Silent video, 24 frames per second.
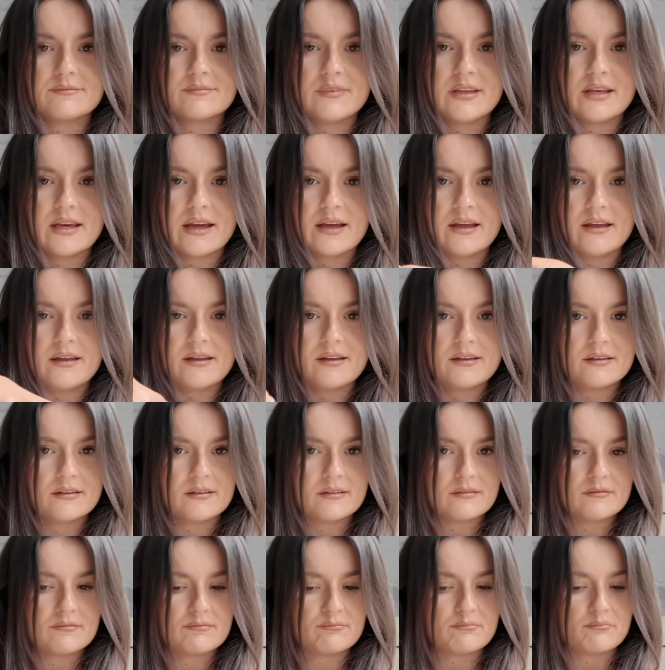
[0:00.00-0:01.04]
Yeah,
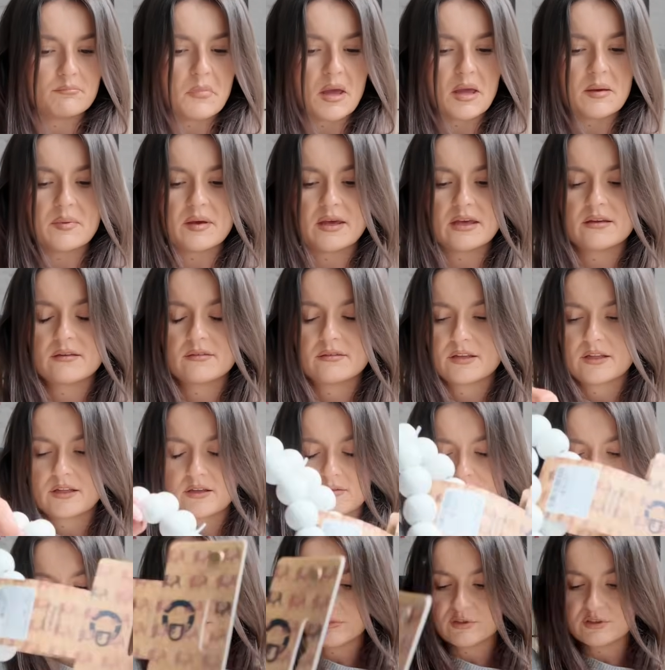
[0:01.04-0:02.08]
maybe.
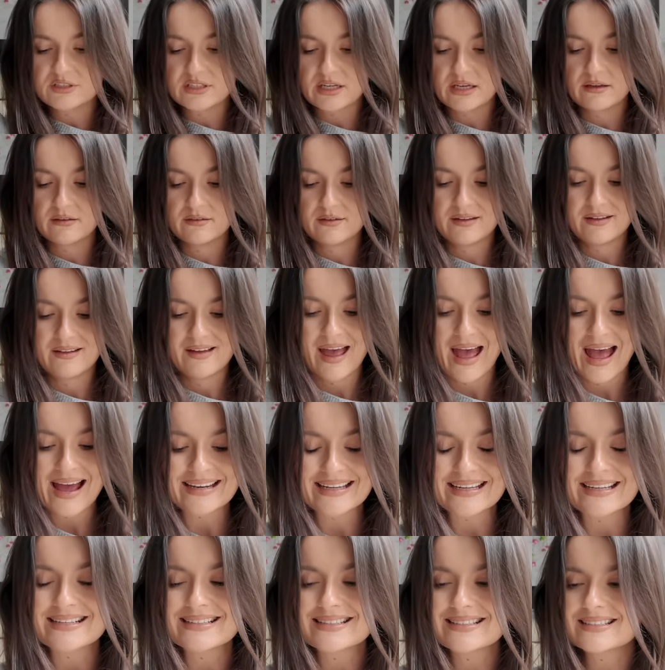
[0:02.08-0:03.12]
We'll see. I
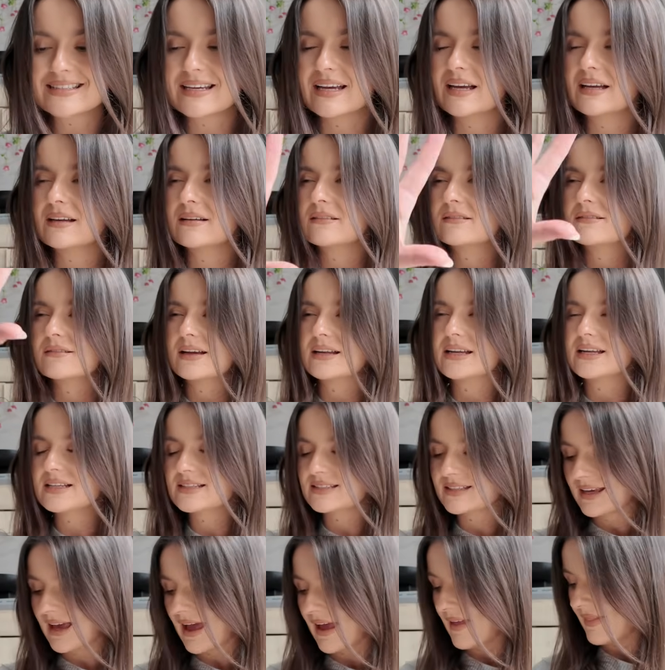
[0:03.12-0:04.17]
need
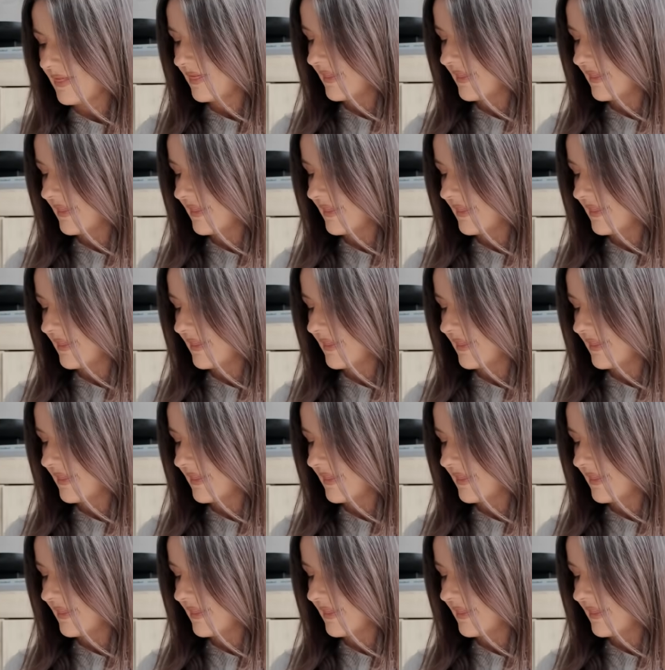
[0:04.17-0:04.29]
to get